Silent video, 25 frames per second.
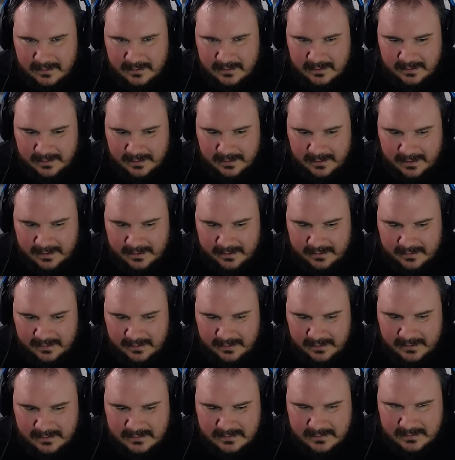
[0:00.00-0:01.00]
Yeah, I
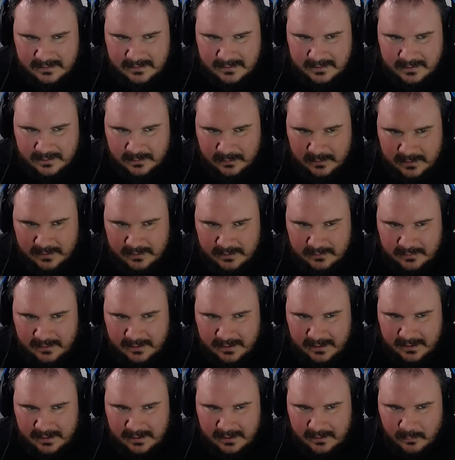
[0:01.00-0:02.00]
think it's this one,
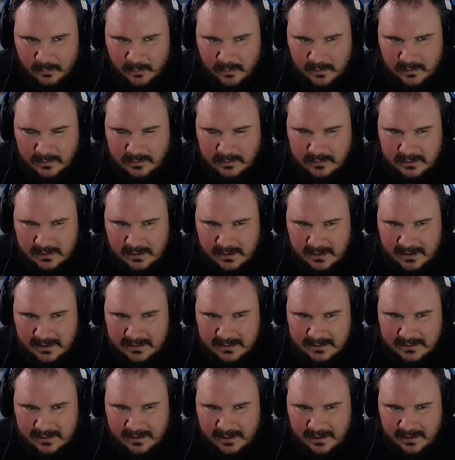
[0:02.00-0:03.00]
right? World
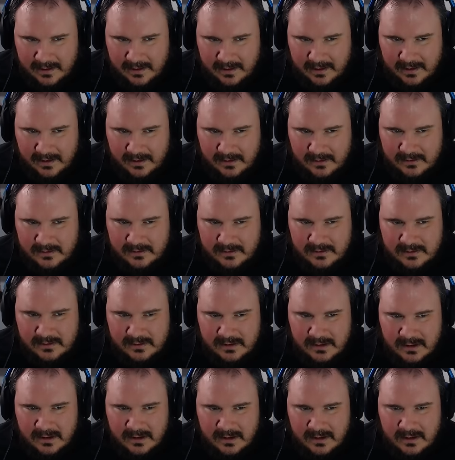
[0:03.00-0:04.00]
class K-Idol.
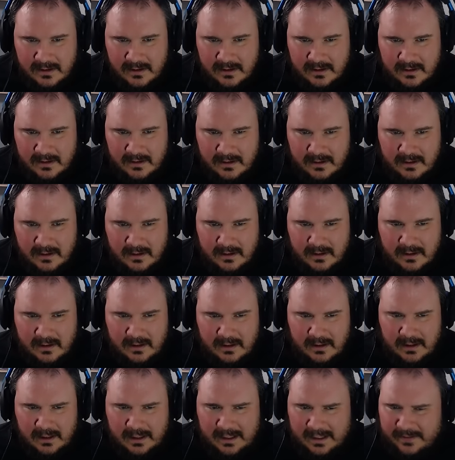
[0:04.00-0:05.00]

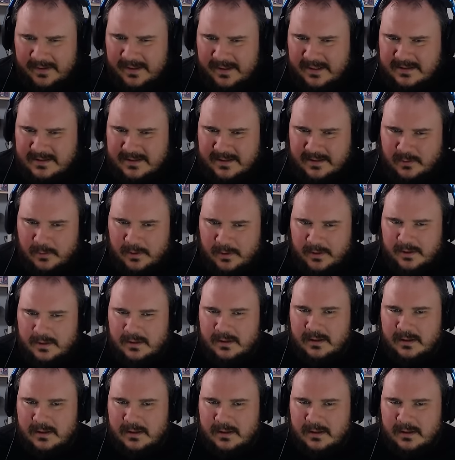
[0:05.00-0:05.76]
I think it's this one.